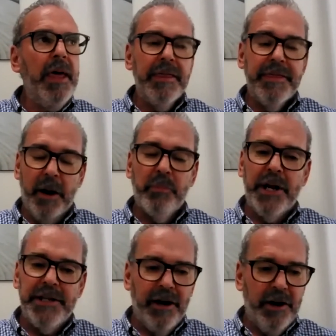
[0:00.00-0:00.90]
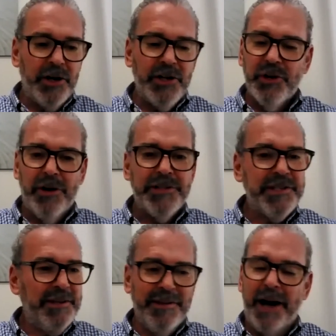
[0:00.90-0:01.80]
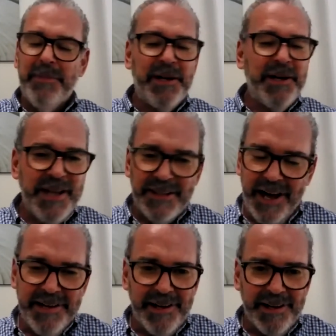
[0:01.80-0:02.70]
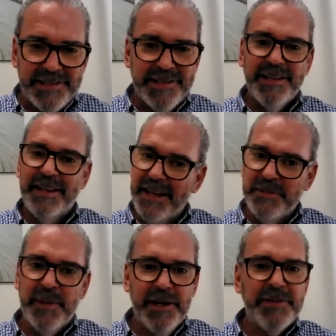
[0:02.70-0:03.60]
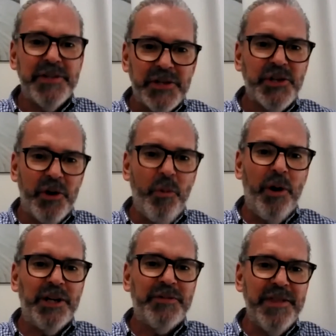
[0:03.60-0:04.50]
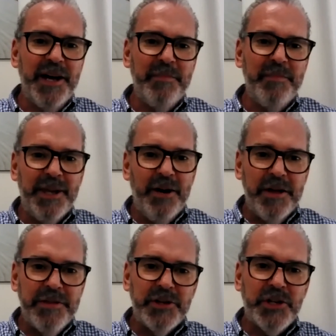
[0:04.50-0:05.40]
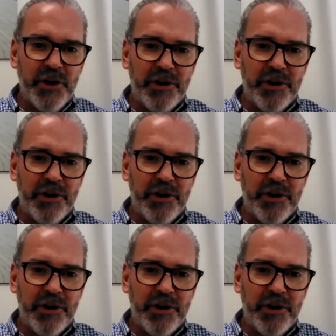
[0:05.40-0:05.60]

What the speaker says: they're printing on our shirts not because they like us. It's because the shirt works for them. The shirt.